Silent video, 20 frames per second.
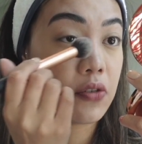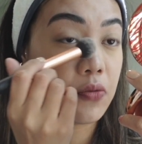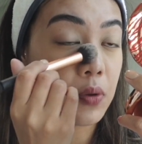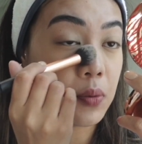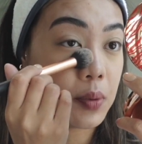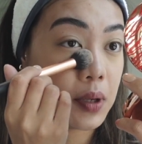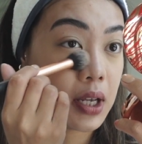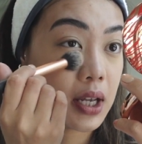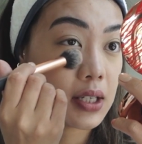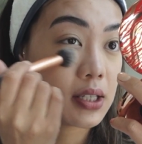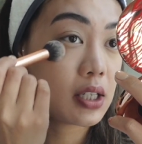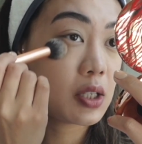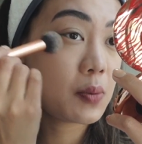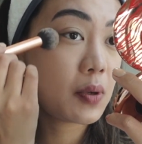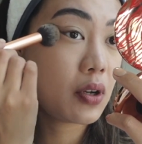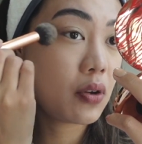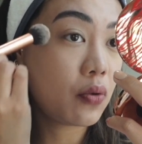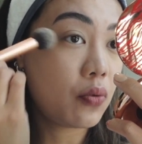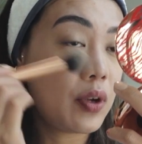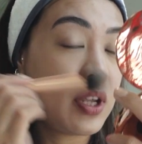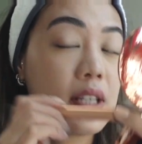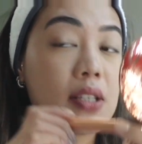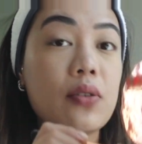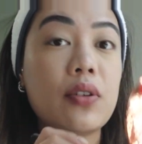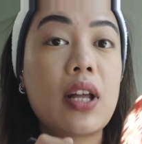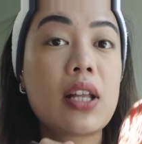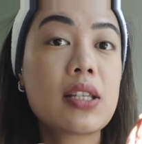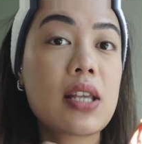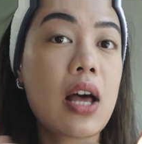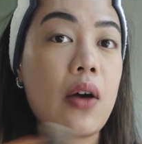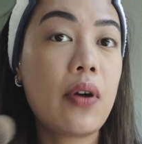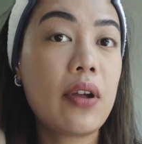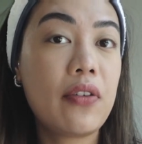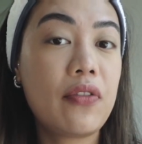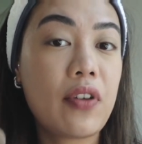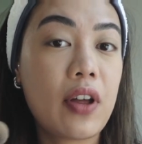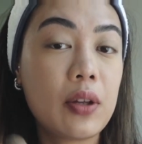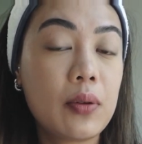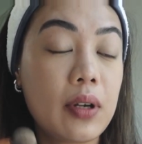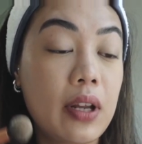but because it's been a week, so that's how I
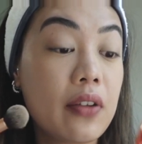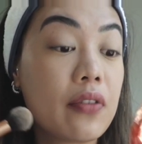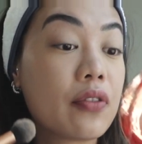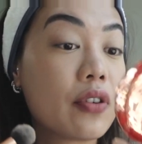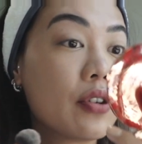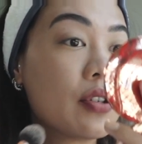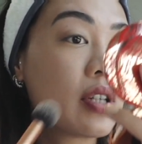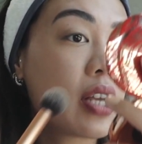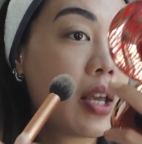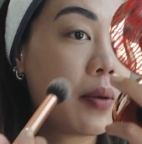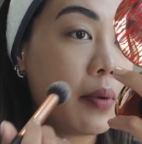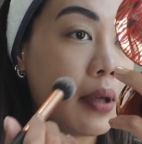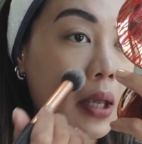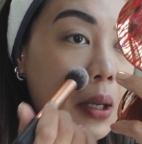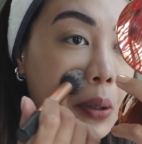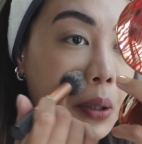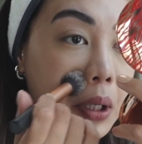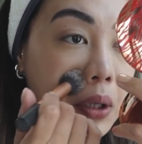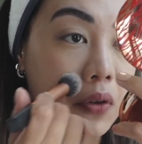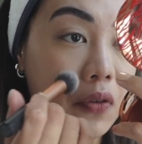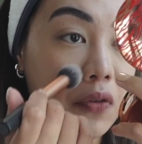felt when I first came here, like the